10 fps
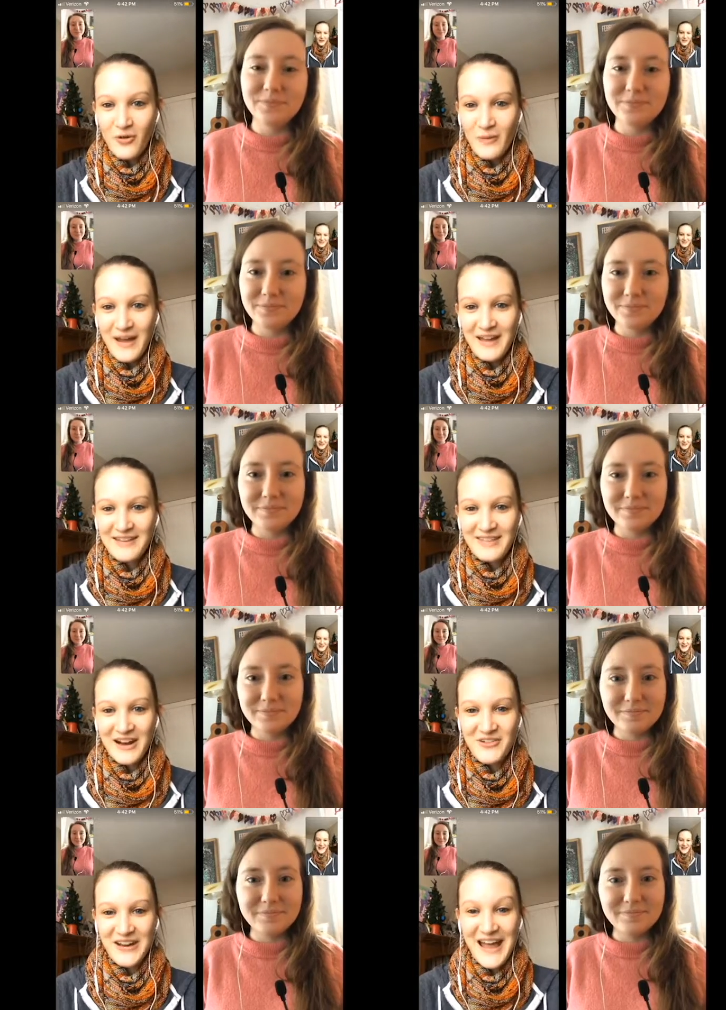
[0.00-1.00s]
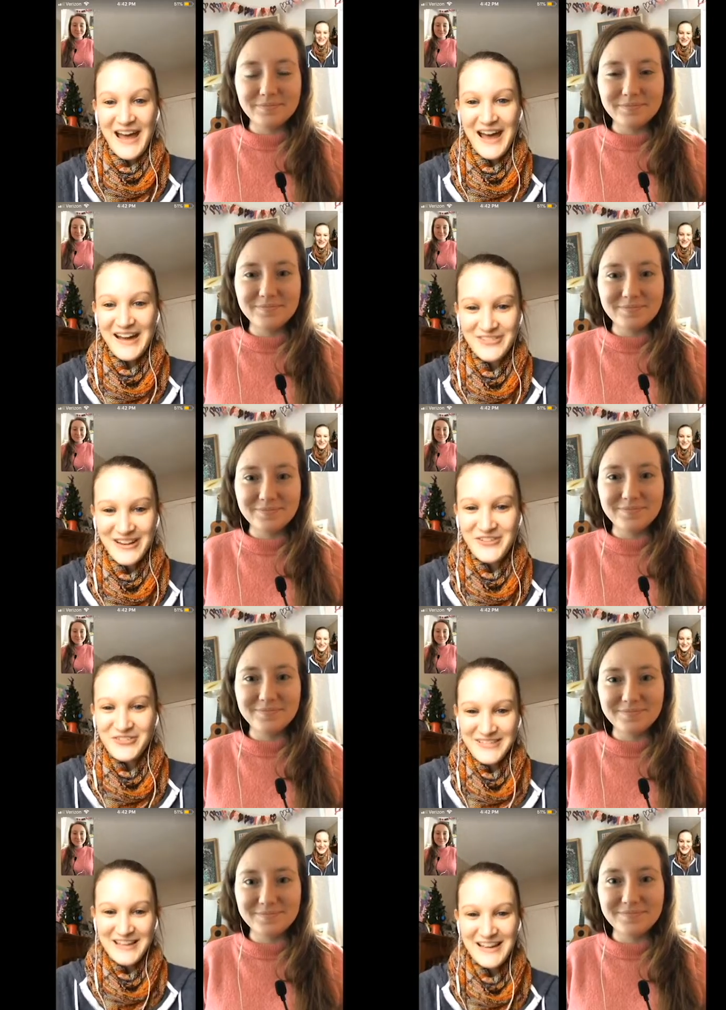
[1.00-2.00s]
Speaker 1: way that I'm going to have
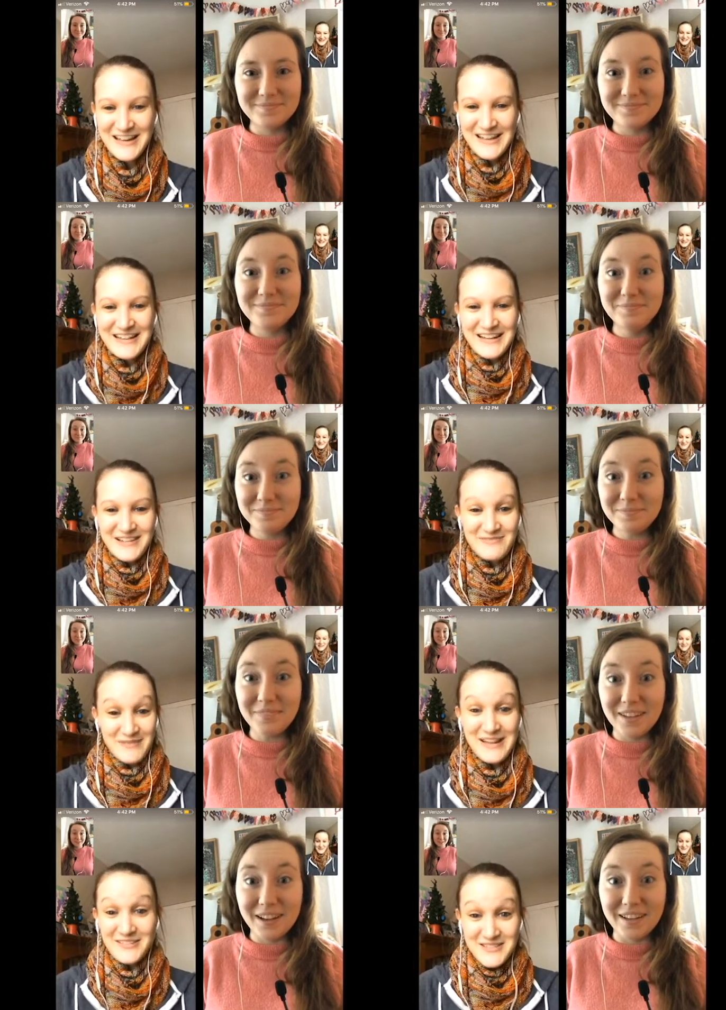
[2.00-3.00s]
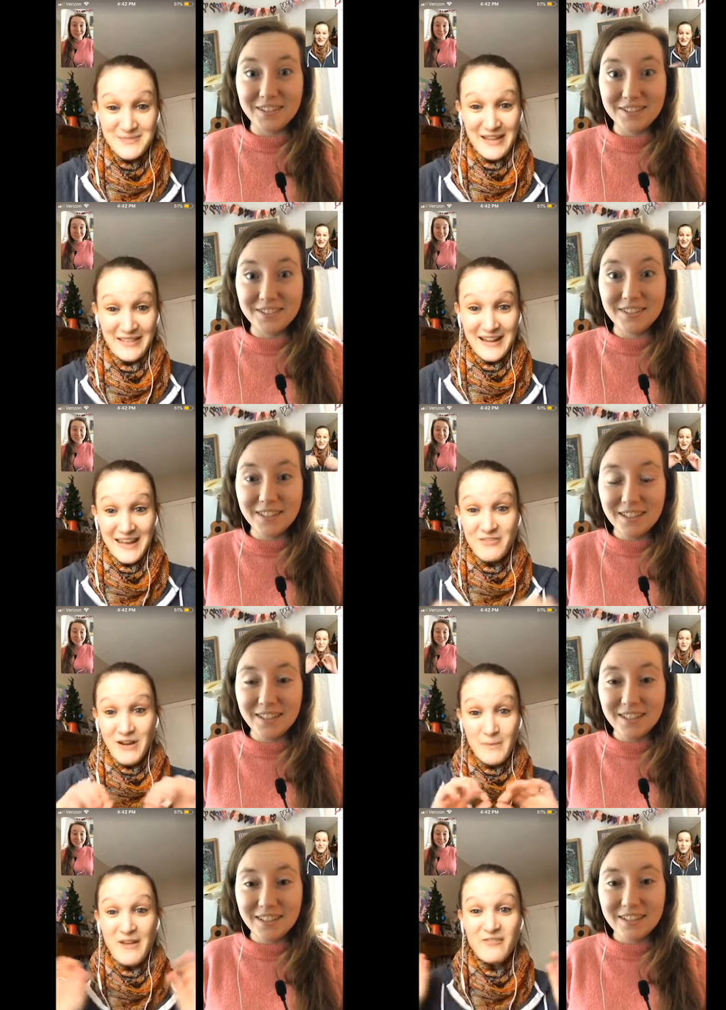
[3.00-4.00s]
enough needle spit, like
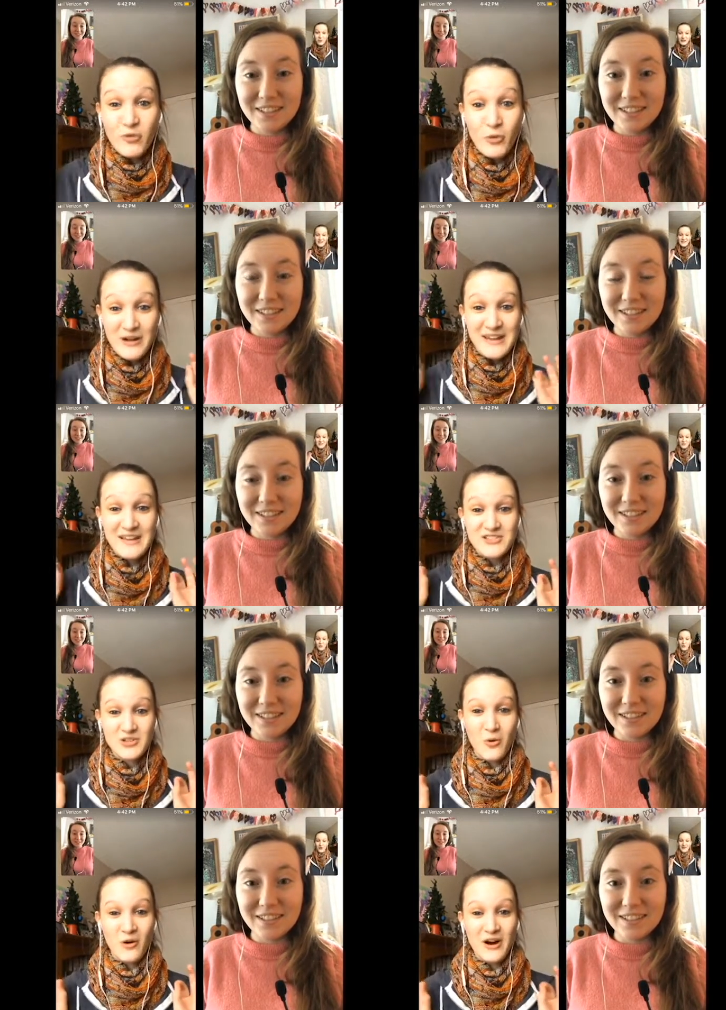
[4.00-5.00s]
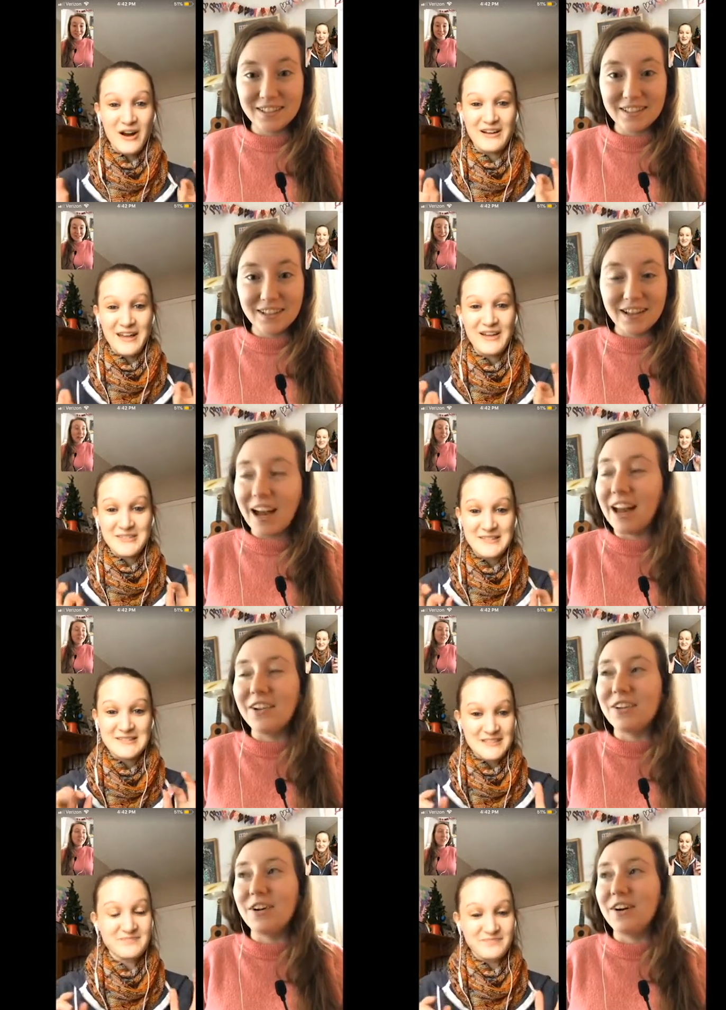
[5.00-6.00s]
even on my 40-inch cord, it was. I
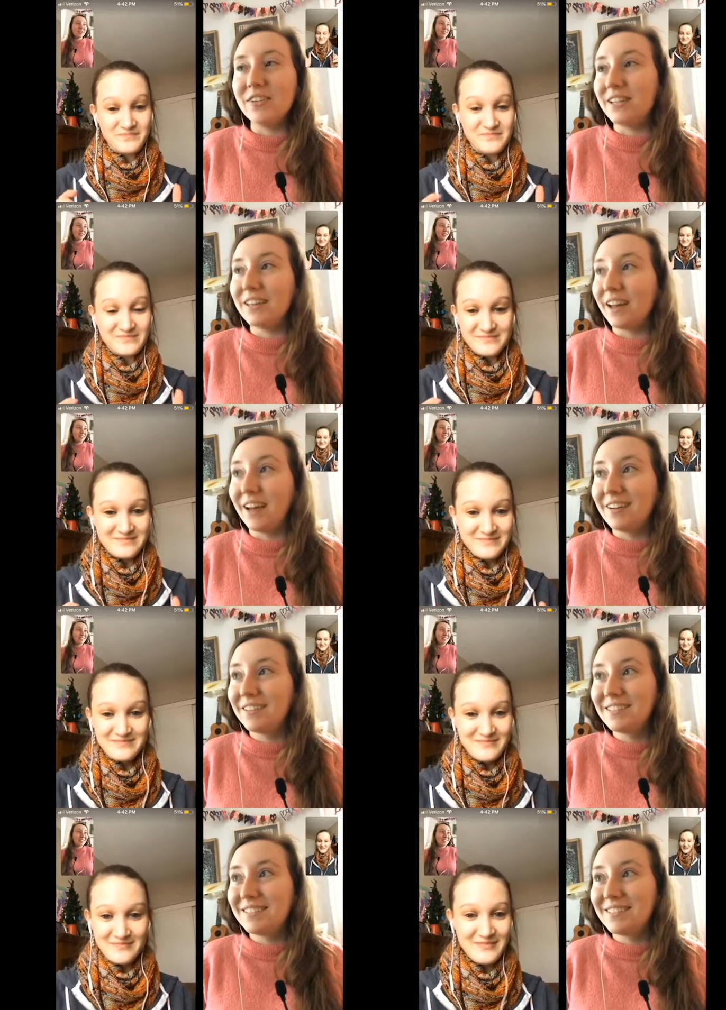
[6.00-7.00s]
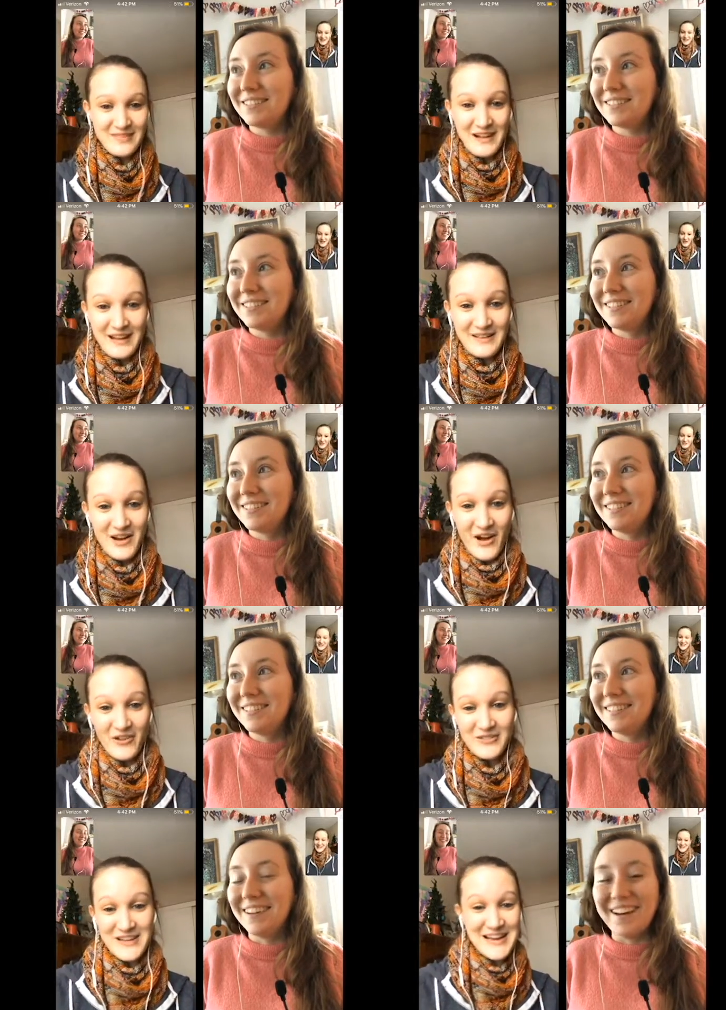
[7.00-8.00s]
don't know
Speaker 2: how he did that.
Speaker 1: No,
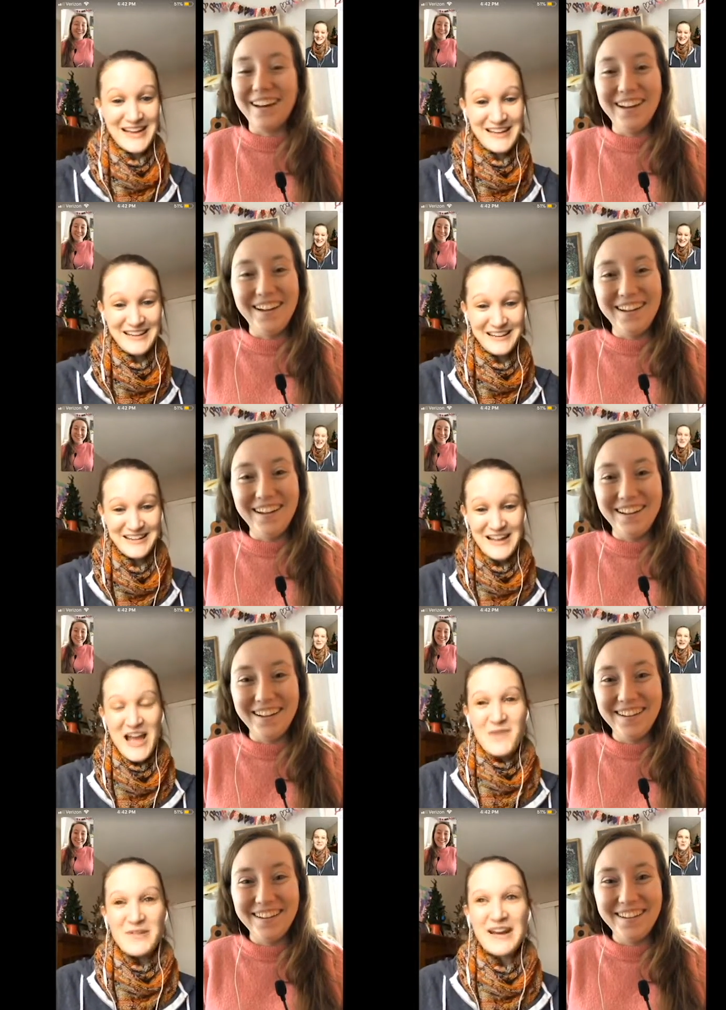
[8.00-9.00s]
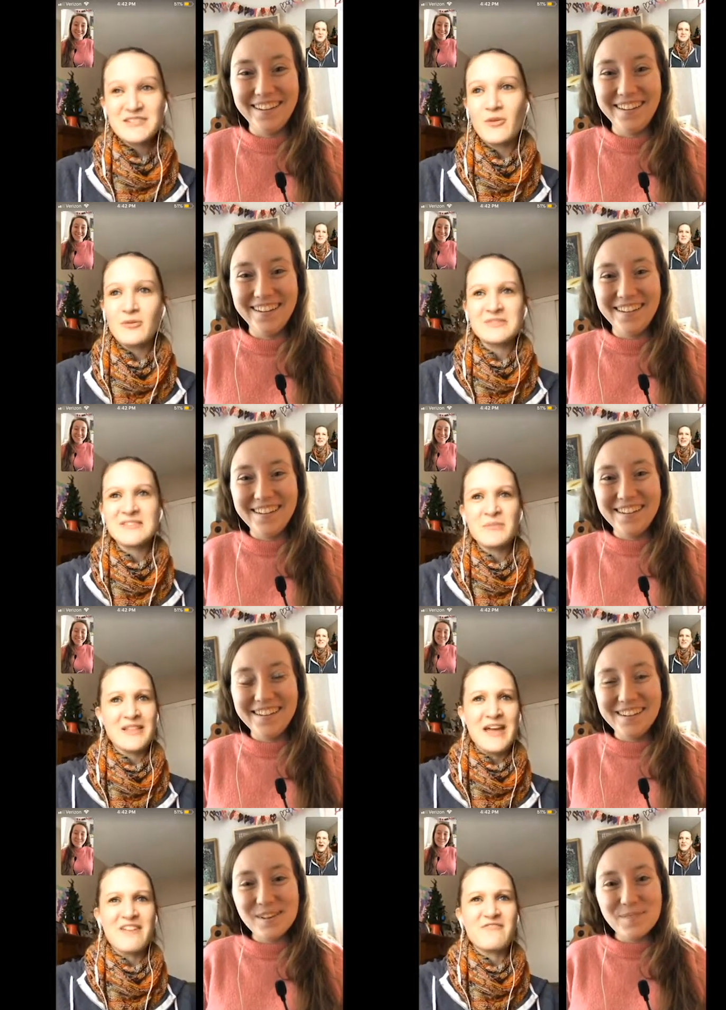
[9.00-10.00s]
but so it was something
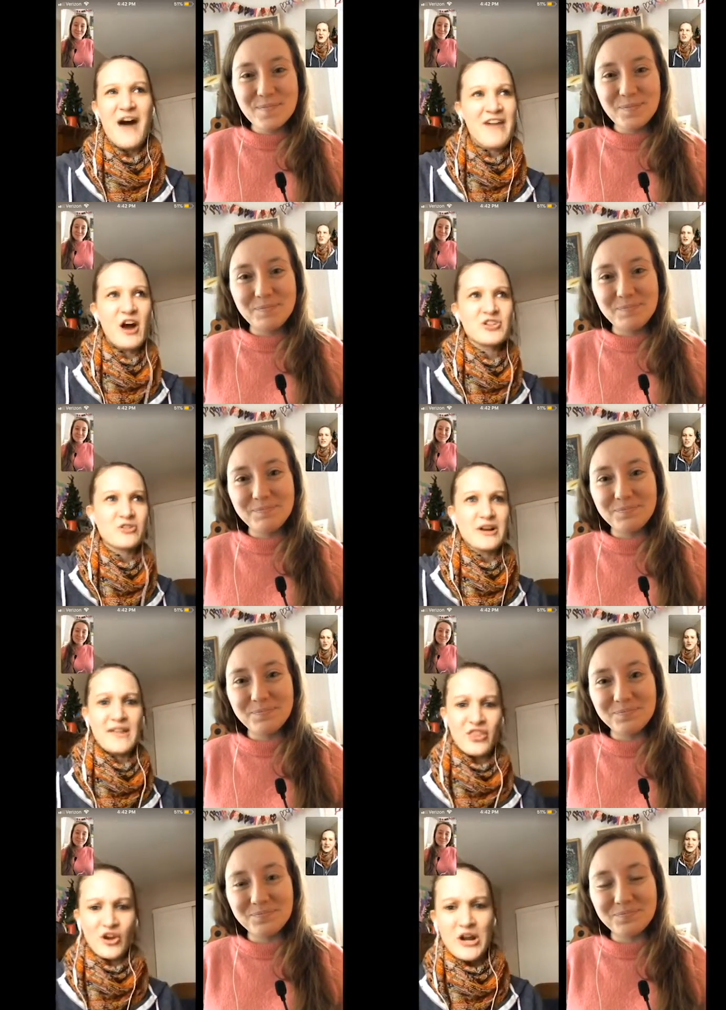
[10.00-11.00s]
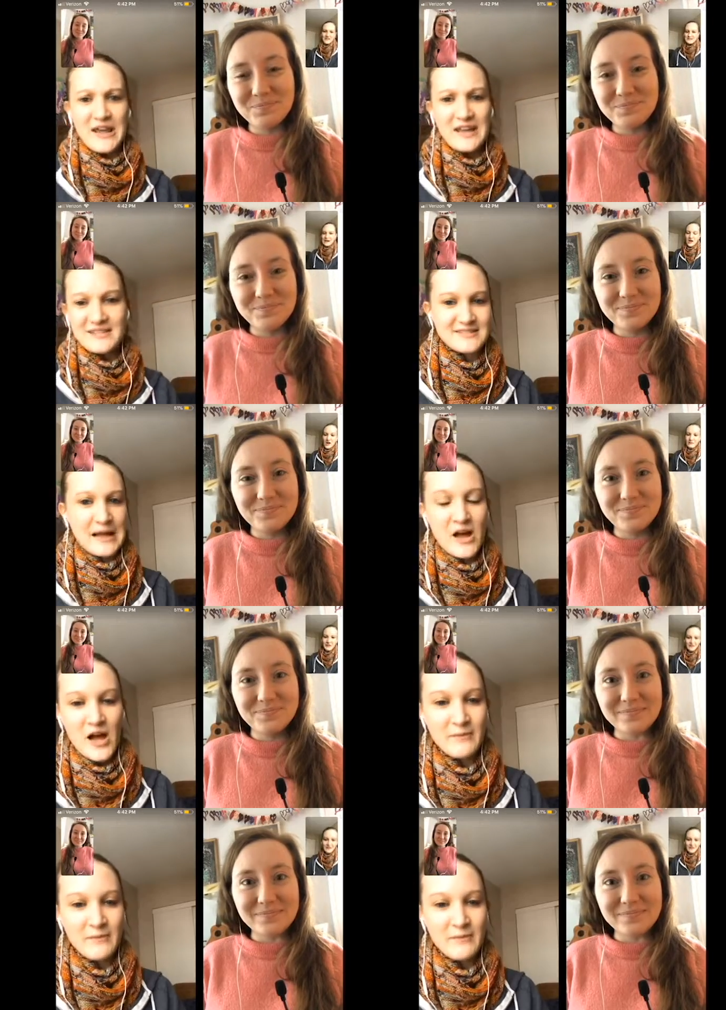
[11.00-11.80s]
like 530. So I